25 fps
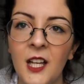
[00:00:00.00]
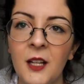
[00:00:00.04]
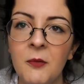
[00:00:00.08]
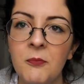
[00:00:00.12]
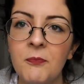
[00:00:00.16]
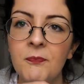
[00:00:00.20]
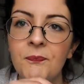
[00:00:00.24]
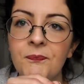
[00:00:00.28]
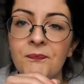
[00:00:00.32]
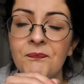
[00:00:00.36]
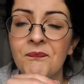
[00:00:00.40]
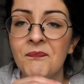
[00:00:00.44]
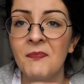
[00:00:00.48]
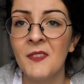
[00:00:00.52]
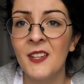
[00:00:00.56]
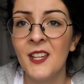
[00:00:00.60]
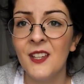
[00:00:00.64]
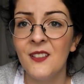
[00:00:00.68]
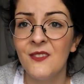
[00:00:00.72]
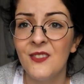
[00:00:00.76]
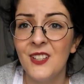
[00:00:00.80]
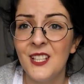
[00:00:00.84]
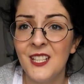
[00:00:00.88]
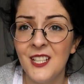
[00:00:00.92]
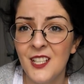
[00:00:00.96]
um,
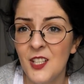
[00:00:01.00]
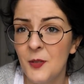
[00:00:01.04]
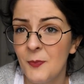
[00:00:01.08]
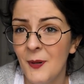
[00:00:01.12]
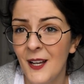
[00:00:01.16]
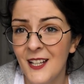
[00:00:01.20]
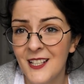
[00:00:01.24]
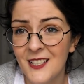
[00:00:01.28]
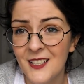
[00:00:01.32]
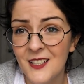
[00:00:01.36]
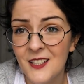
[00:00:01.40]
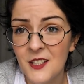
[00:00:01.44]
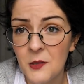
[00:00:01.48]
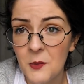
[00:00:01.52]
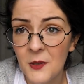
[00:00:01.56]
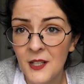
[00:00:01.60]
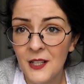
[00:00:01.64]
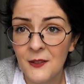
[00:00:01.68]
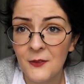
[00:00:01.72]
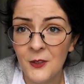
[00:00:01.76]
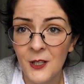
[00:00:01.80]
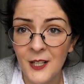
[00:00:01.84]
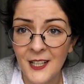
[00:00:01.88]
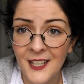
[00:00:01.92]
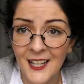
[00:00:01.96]
vintage patterns
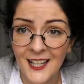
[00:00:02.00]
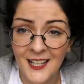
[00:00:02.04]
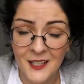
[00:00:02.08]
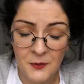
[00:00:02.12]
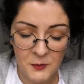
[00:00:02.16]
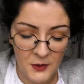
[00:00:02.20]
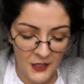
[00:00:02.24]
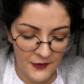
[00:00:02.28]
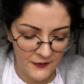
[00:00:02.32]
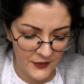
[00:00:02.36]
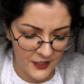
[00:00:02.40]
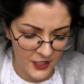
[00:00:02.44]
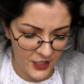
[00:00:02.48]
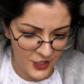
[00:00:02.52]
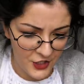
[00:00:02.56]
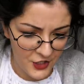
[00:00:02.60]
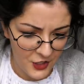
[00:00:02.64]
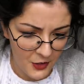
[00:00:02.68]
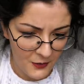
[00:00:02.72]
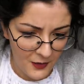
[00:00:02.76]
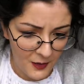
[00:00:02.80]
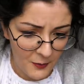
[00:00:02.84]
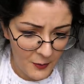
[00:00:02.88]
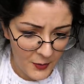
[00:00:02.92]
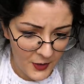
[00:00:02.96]
whenever I can, whenever they
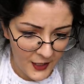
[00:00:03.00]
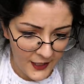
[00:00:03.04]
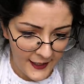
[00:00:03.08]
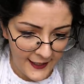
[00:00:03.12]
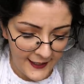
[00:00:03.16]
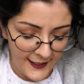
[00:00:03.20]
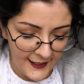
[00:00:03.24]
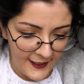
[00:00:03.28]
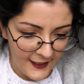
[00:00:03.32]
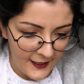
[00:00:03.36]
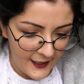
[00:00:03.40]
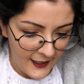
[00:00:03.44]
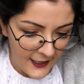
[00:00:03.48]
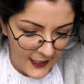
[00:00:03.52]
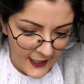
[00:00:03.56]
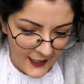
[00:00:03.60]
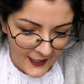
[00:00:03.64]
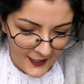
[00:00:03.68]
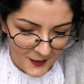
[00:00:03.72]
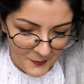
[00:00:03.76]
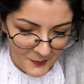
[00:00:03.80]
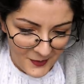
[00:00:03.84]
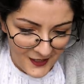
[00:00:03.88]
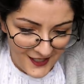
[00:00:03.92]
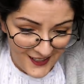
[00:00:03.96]
show up
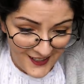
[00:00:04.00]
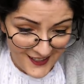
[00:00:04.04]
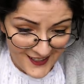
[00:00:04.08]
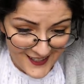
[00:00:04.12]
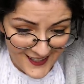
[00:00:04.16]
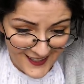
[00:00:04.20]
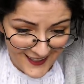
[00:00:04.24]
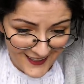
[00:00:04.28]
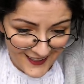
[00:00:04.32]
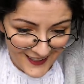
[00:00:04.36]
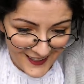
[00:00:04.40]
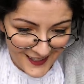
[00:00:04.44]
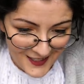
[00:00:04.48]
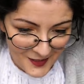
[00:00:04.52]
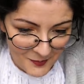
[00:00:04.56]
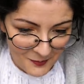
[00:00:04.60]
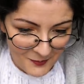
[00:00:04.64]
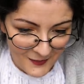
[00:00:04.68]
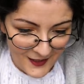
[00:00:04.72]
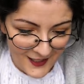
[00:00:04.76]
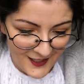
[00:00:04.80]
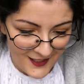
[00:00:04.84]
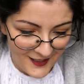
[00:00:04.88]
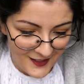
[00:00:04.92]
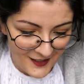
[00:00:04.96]
because I like them
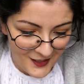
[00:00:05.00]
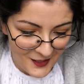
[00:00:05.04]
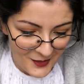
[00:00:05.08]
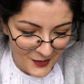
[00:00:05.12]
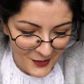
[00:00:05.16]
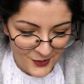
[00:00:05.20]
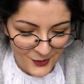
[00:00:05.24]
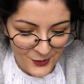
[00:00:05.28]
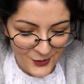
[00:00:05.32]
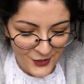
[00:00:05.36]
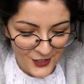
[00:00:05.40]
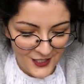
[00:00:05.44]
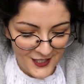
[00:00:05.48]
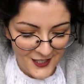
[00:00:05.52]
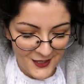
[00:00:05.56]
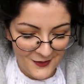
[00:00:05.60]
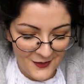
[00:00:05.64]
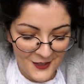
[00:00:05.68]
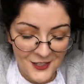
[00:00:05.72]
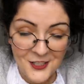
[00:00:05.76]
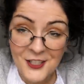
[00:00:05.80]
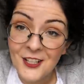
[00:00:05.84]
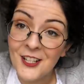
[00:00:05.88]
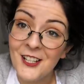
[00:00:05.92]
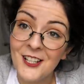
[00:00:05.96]
and I usually
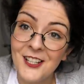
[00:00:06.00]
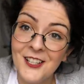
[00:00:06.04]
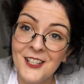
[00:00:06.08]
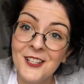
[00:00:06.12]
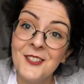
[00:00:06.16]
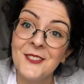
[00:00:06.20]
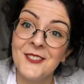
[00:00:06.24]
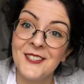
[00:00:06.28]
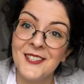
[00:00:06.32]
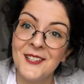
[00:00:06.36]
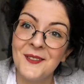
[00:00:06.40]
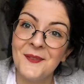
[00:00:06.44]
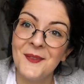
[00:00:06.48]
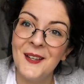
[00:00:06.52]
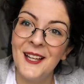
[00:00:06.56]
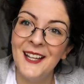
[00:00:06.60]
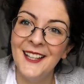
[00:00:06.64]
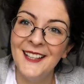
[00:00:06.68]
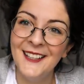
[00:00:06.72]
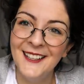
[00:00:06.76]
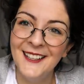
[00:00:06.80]
eventually use them.